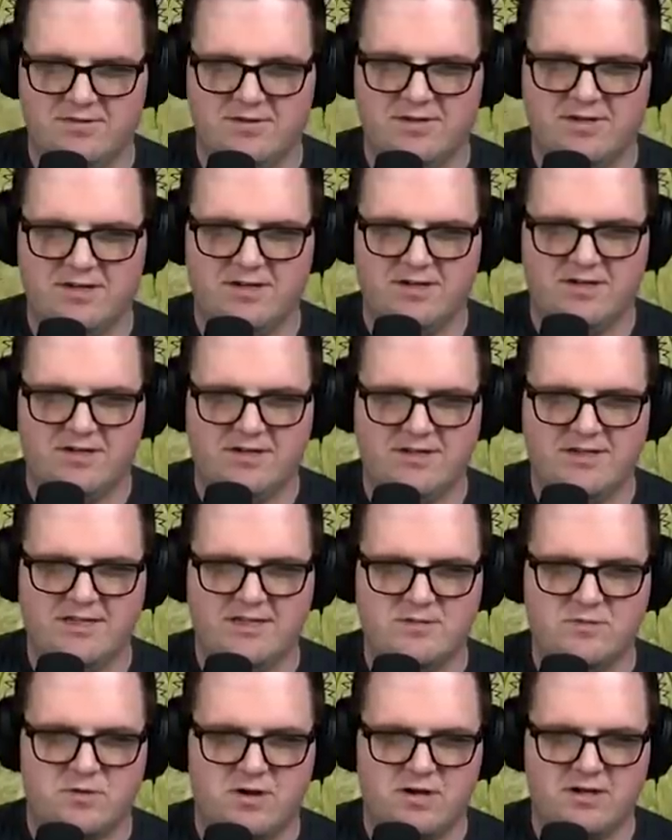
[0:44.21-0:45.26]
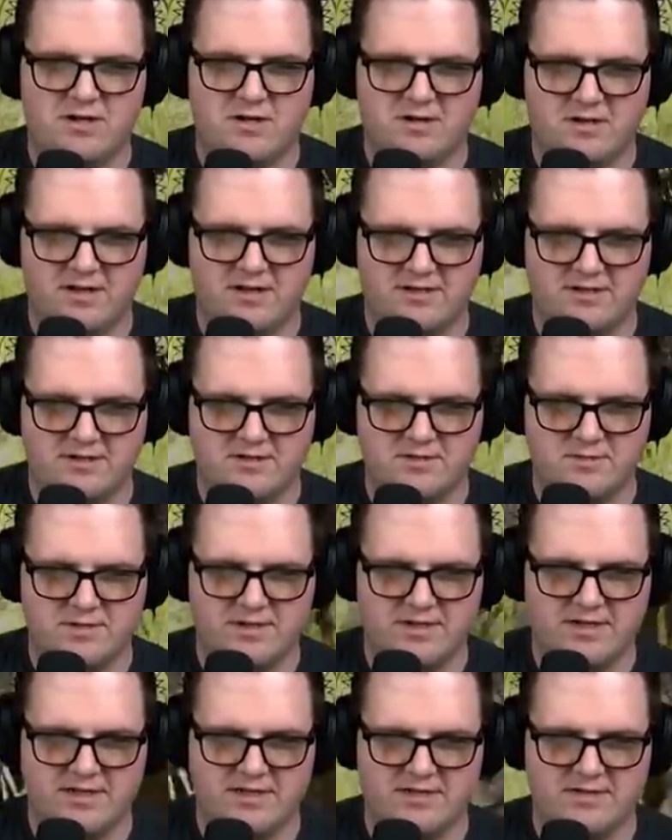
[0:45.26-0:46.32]
at all there, these water collectors we
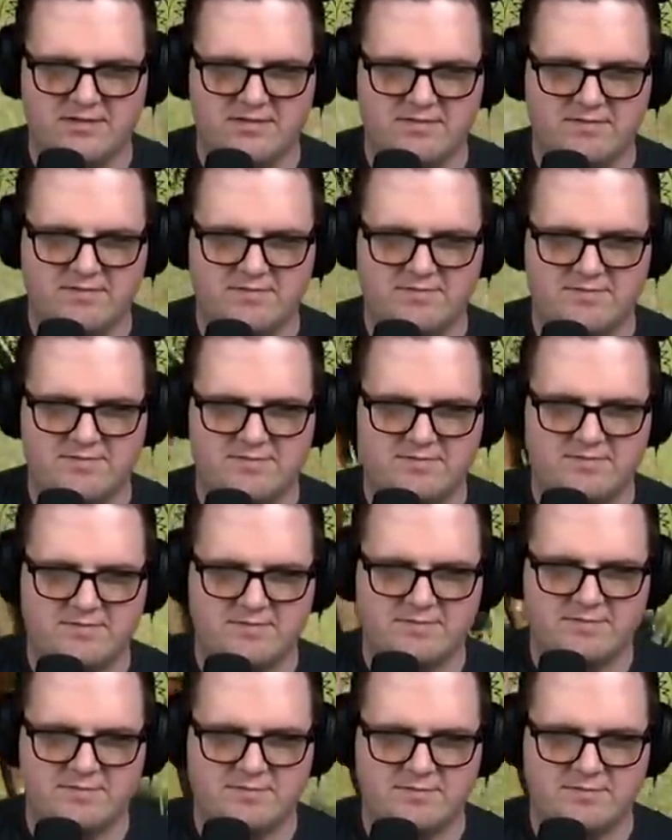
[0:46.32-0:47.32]
did. I put it over there.